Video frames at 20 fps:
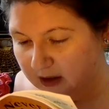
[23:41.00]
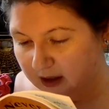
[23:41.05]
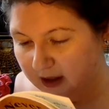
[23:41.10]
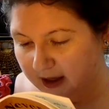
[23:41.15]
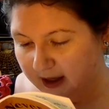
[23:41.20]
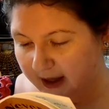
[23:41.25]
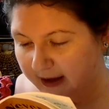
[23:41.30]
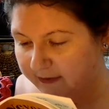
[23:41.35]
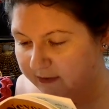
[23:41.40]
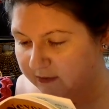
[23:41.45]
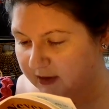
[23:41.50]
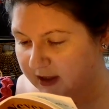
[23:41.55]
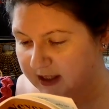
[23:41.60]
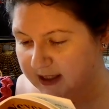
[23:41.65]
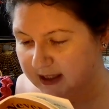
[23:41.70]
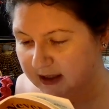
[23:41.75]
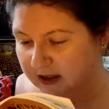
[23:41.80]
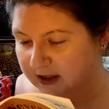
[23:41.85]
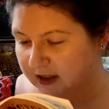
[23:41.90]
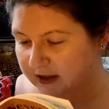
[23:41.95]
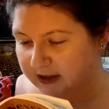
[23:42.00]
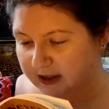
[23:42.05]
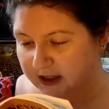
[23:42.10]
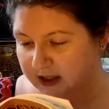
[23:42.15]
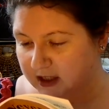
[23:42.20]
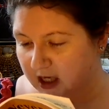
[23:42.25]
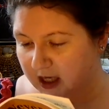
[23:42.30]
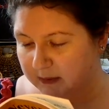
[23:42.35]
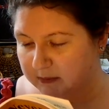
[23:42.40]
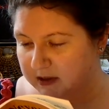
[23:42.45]
I haven't written it down, I don't think I
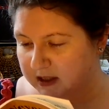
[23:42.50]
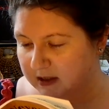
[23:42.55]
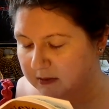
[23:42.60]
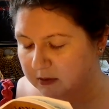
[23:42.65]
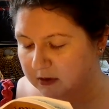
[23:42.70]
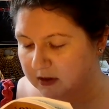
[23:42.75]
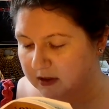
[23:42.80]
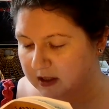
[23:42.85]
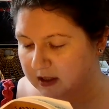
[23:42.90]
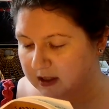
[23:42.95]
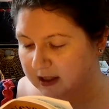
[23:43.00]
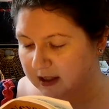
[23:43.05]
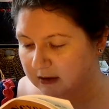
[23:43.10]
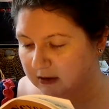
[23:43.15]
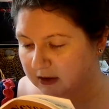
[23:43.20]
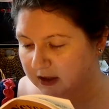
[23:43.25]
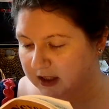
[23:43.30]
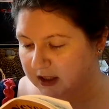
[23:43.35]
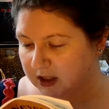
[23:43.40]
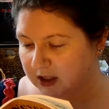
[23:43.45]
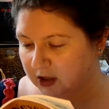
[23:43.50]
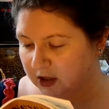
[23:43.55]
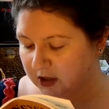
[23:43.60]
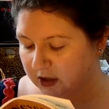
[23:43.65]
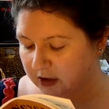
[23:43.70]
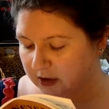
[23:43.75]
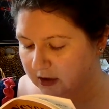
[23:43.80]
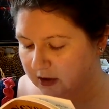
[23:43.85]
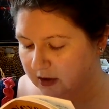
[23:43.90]
timed this one, I don't know how long it took.